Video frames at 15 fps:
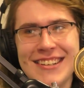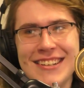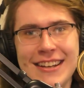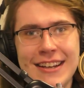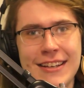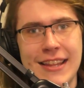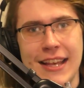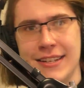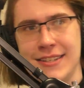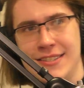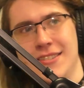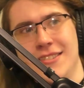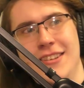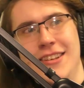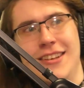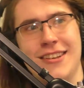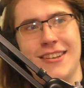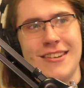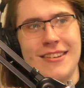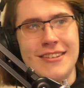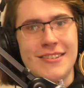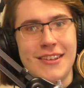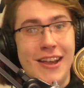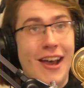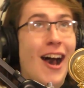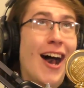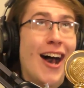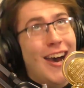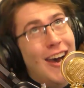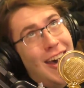And Dennis is like, he's like,
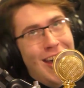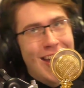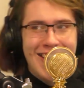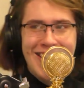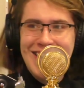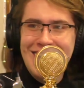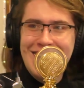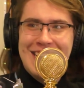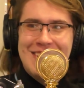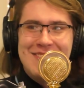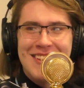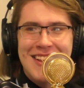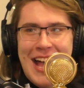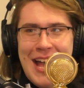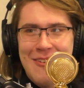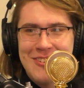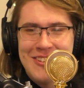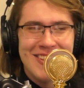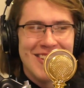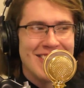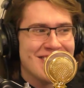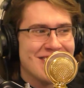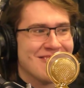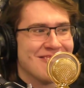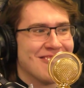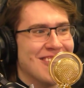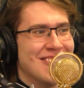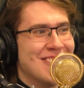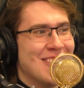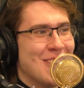ha! He keeps laughing and, like, just
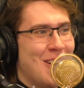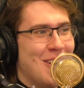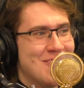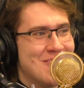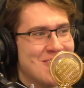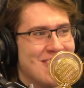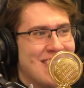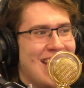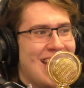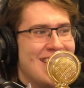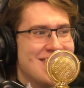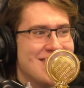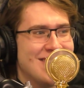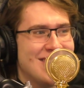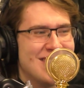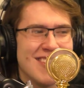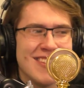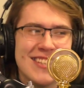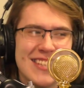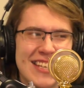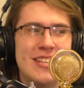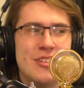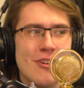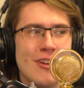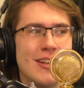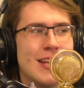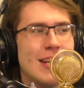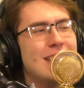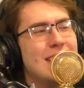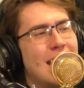runs it off so casually. He's like, did he try to
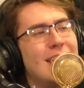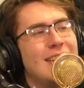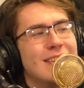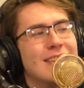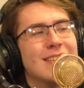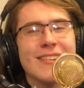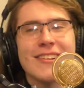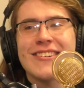kiss? Yeah, he did a little.